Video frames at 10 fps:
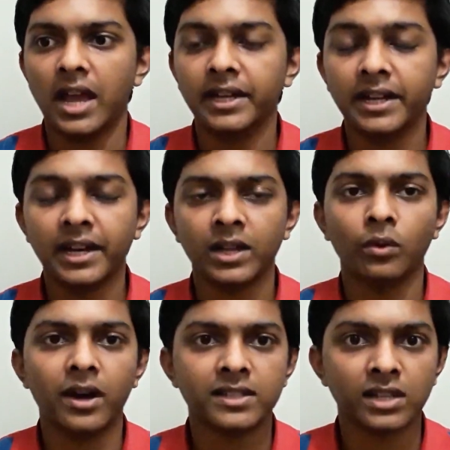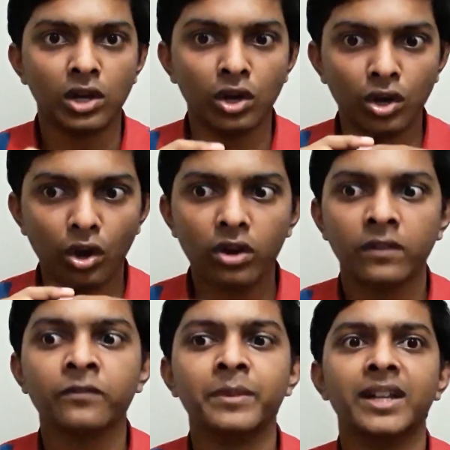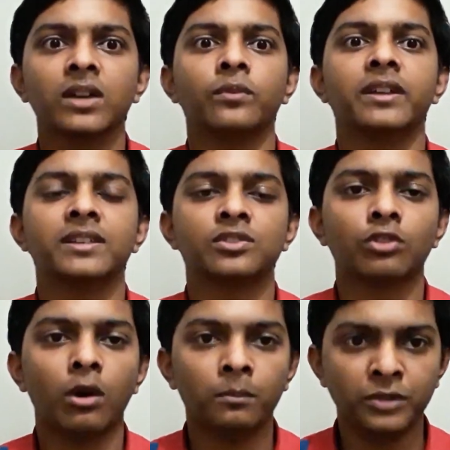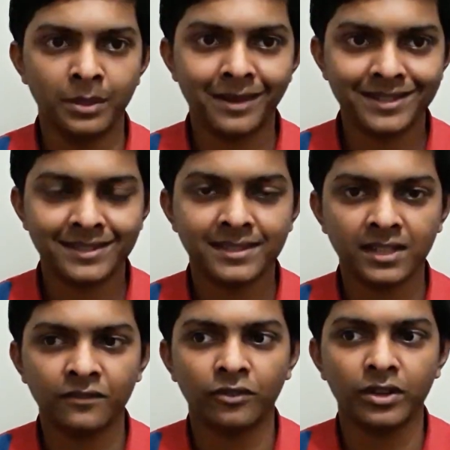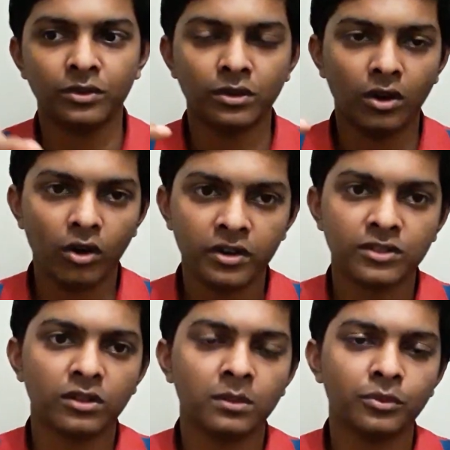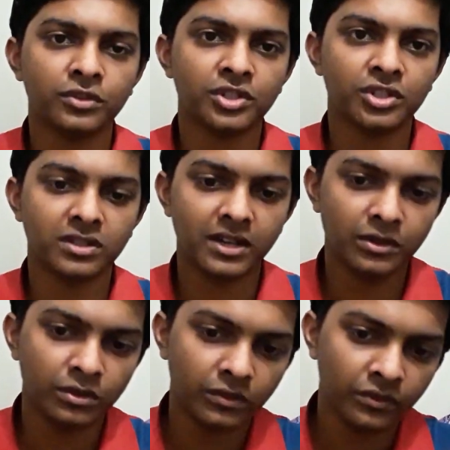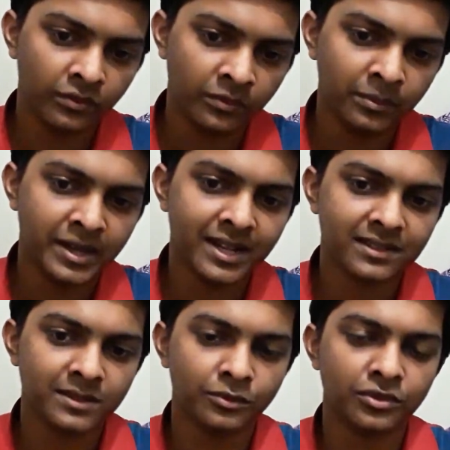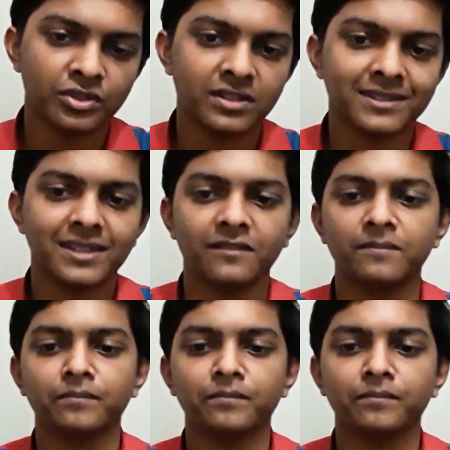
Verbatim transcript: It requires a lot of media queries to optimize itself into the horizontal position and to the media size position itself.